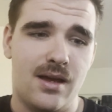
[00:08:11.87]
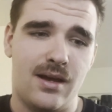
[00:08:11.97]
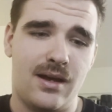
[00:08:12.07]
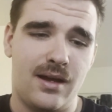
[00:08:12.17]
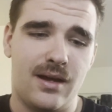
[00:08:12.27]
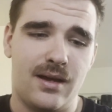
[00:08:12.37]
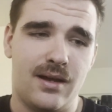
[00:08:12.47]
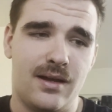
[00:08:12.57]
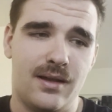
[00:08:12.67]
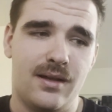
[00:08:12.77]

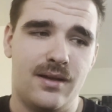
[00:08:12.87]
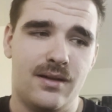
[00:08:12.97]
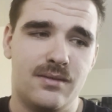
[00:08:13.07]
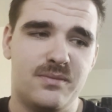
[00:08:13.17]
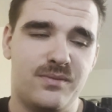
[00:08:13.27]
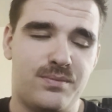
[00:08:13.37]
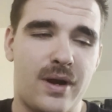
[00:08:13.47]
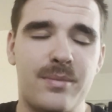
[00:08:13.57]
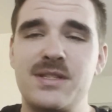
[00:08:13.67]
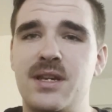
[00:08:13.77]

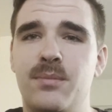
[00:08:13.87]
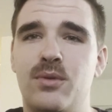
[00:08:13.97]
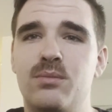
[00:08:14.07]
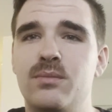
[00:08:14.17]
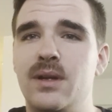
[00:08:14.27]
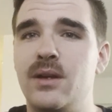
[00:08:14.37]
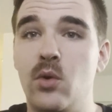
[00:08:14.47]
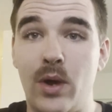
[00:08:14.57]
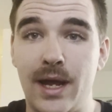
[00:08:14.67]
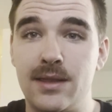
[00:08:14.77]
Prime example, a
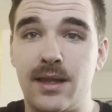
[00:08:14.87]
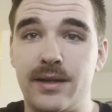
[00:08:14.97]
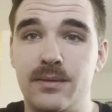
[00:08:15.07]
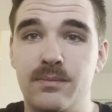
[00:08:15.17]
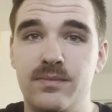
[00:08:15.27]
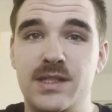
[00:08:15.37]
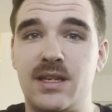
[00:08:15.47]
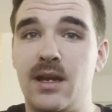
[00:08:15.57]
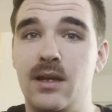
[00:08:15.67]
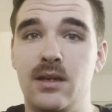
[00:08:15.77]
new headlight.
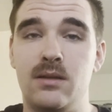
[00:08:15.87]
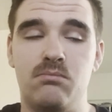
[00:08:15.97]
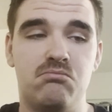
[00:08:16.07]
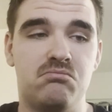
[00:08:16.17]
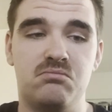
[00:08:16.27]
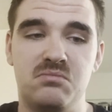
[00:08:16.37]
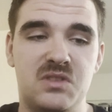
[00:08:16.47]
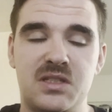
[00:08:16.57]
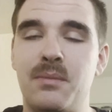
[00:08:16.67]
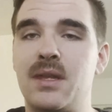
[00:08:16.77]
Say
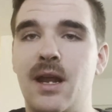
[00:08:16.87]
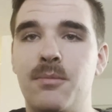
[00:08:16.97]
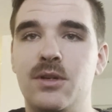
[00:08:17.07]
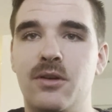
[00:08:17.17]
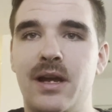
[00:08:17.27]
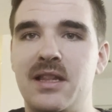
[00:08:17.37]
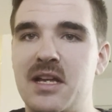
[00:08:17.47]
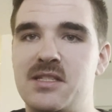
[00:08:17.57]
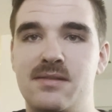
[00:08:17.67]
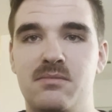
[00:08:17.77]
something happened to your
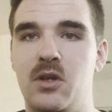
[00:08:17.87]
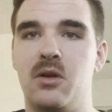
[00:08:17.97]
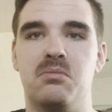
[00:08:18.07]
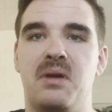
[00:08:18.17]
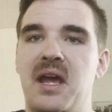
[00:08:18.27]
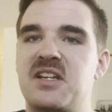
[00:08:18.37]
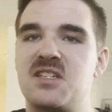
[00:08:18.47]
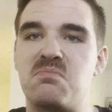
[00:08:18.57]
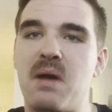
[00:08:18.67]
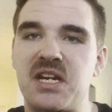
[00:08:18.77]
headlights, your ex
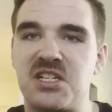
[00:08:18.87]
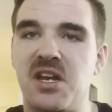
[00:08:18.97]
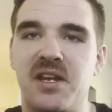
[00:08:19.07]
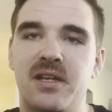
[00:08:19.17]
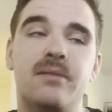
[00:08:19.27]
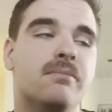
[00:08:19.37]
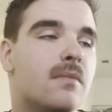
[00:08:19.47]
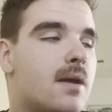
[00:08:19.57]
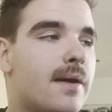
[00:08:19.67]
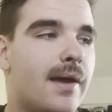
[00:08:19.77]
smashed it in.
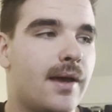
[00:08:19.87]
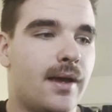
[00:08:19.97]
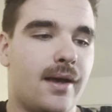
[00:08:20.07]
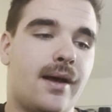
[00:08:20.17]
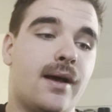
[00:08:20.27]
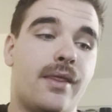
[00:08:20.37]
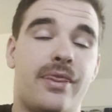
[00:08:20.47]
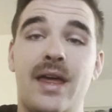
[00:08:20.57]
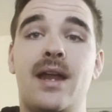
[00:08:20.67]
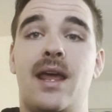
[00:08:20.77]

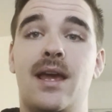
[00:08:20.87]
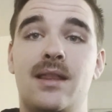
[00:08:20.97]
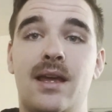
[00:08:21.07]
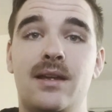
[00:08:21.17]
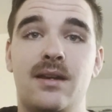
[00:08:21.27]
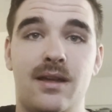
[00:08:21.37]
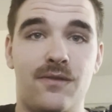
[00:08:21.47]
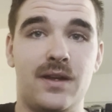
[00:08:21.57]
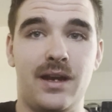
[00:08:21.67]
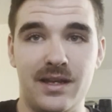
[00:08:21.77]
That headlight,
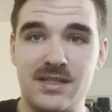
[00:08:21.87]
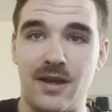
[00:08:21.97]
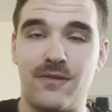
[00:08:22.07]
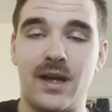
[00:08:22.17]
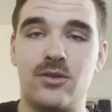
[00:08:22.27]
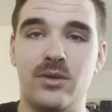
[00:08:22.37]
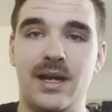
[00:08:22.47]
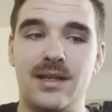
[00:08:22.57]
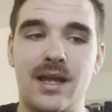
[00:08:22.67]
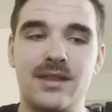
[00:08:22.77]
if it is a factory
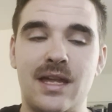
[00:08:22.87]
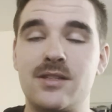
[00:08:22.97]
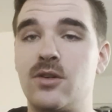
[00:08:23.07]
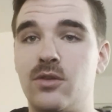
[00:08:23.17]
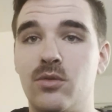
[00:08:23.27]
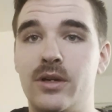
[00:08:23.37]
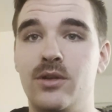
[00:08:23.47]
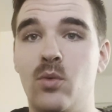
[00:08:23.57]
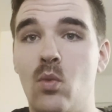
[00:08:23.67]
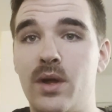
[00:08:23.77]
headlight, that's going to run
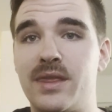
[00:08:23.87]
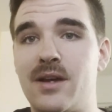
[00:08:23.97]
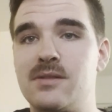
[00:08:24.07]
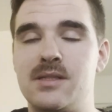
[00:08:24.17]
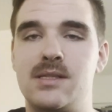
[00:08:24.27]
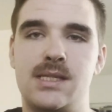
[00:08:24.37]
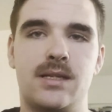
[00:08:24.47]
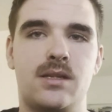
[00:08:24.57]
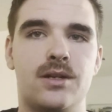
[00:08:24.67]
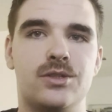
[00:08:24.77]
you
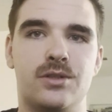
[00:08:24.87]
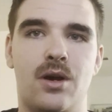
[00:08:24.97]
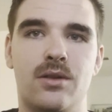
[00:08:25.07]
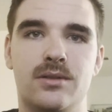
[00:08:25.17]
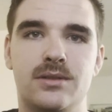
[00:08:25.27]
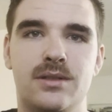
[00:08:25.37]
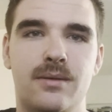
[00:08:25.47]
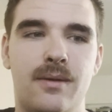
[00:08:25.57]
$1,600.